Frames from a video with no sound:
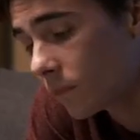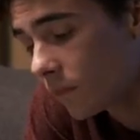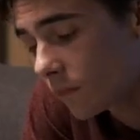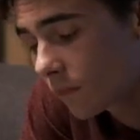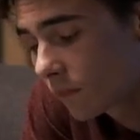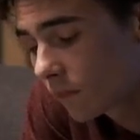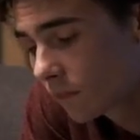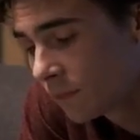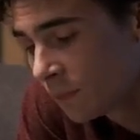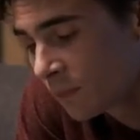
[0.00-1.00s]
my phone.
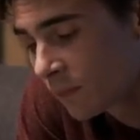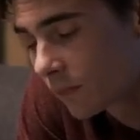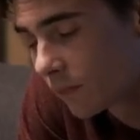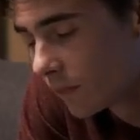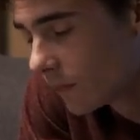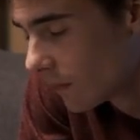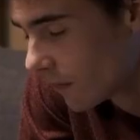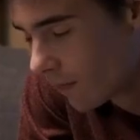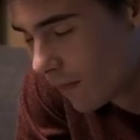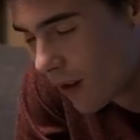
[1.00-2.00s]
I'm
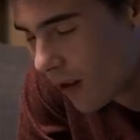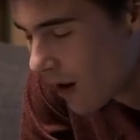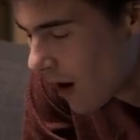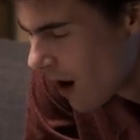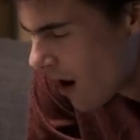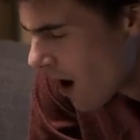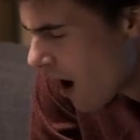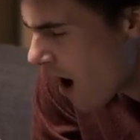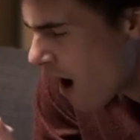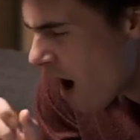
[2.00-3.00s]
bored. Let me call
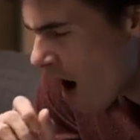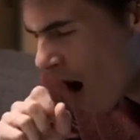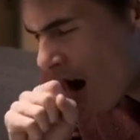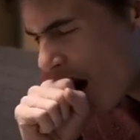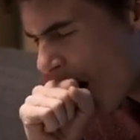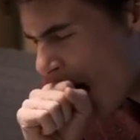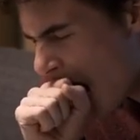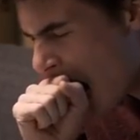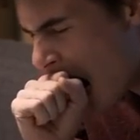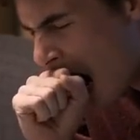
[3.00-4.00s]
someone. I'm
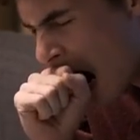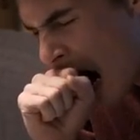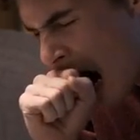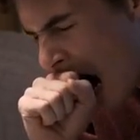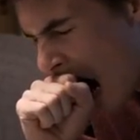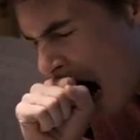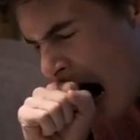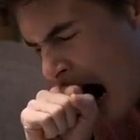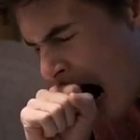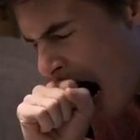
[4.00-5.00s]
bored. Let me go on
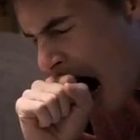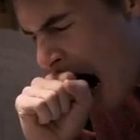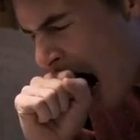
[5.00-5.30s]
Instagram.